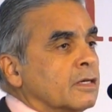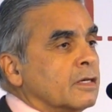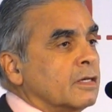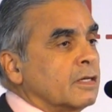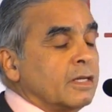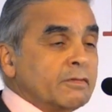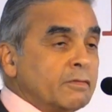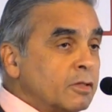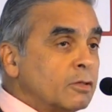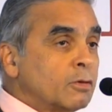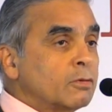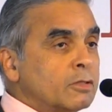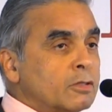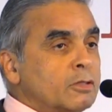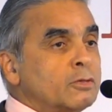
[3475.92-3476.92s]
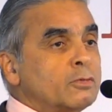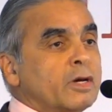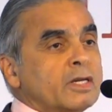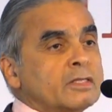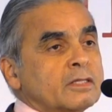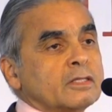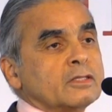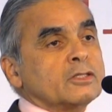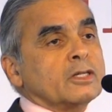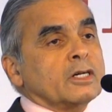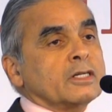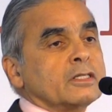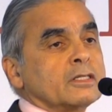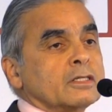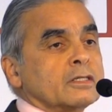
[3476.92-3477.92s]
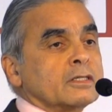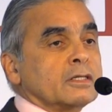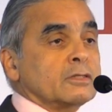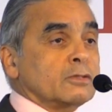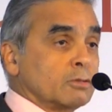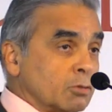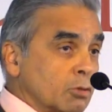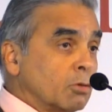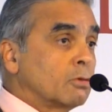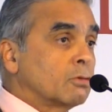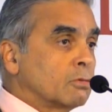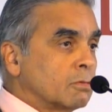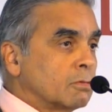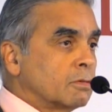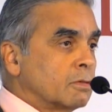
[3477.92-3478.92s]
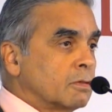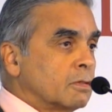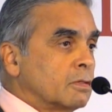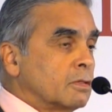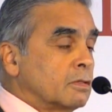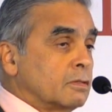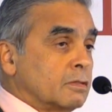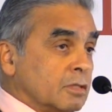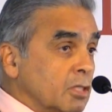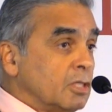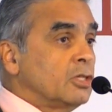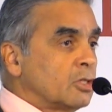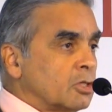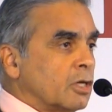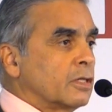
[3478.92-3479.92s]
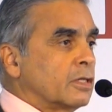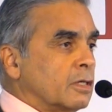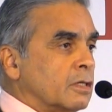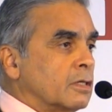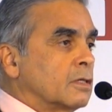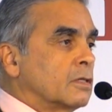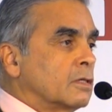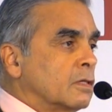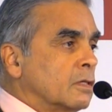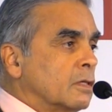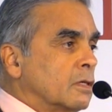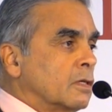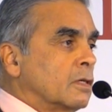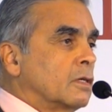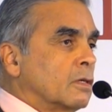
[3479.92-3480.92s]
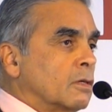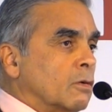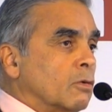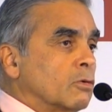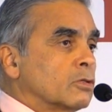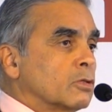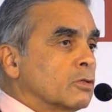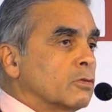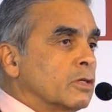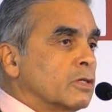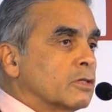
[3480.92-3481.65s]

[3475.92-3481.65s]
even though the US and China, as you know, see each other also as